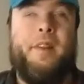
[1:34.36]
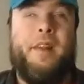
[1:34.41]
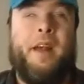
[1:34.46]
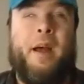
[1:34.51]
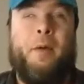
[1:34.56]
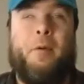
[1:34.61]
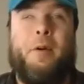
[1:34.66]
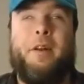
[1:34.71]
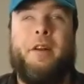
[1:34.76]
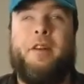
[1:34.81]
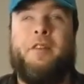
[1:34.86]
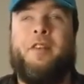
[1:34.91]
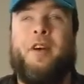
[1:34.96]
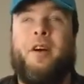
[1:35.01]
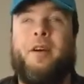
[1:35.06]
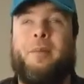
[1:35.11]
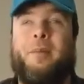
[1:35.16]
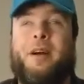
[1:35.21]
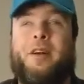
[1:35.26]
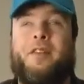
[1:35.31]
I wanted to
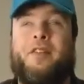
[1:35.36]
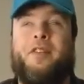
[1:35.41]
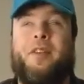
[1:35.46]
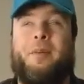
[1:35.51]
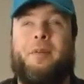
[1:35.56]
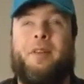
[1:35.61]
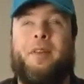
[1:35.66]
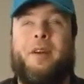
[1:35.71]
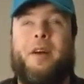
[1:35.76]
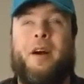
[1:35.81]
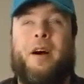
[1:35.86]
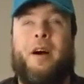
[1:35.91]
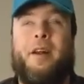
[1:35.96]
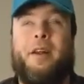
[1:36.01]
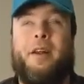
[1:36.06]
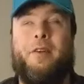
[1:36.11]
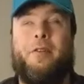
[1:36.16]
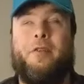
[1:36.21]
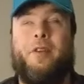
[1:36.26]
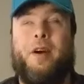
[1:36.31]
talk about some of the
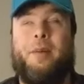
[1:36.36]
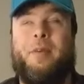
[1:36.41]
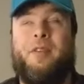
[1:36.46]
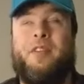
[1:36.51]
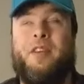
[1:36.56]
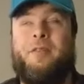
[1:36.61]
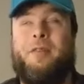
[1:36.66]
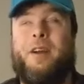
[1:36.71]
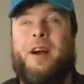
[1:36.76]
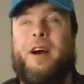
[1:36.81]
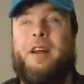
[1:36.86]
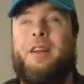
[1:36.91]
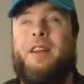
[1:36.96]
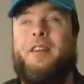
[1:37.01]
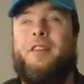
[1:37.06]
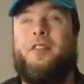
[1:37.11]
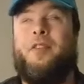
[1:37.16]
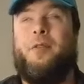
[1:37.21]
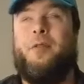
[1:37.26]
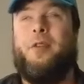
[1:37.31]
audio dramas I've gotten
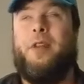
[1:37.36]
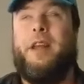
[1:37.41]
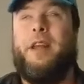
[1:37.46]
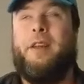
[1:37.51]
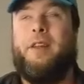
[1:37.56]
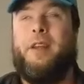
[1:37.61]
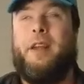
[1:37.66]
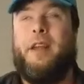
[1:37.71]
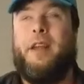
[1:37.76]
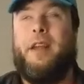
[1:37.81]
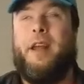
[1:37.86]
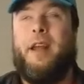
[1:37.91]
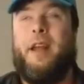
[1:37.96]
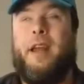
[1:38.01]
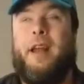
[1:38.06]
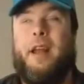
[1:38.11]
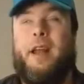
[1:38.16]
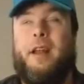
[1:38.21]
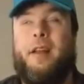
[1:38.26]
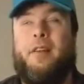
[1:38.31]
into lately,
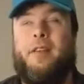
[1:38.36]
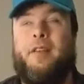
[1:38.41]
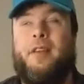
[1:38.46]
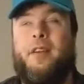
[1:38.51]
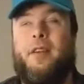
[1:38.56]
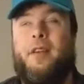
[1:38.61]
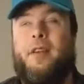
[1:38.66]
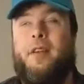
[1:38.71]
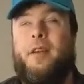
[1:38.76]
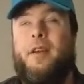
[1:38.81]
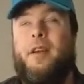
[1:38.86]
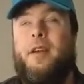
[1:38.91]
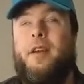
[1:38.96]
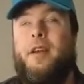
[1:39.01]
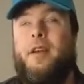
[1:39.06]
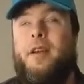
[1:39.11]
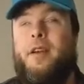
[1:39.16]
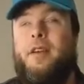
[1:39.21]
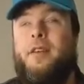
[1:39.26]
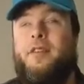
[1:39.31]
and
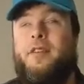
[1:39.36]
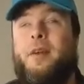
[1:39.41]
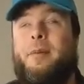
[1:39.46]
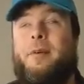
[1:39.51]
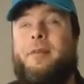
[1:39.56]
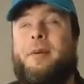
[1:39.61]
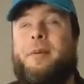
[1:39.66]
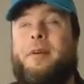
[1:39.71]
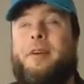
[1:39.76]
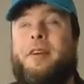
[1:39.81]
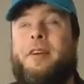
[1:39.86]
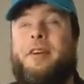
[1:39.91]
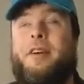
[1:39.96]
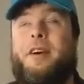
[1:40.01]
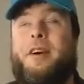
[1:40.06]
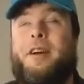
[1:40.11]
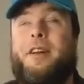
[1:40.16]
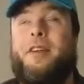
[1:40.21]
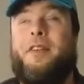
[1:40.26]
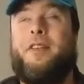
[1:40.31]
some of them are
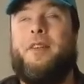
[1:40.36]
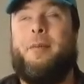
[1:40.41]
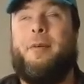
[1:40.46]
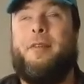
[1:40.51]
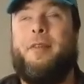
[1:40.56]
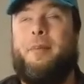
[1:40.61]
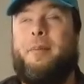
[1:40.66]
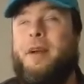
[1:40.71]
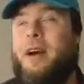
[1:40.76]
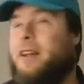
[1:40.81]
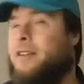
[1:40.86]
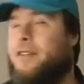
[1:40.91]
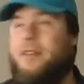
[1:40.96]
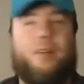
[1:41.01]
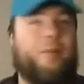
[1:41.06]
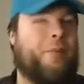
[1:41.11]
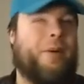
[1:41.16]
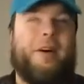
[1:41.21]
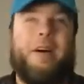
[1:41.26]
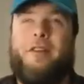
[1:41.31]
good, some of them not
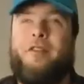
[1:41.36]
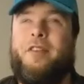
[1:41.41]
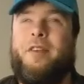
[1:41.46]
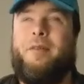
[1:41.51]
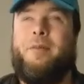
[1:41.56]
so much.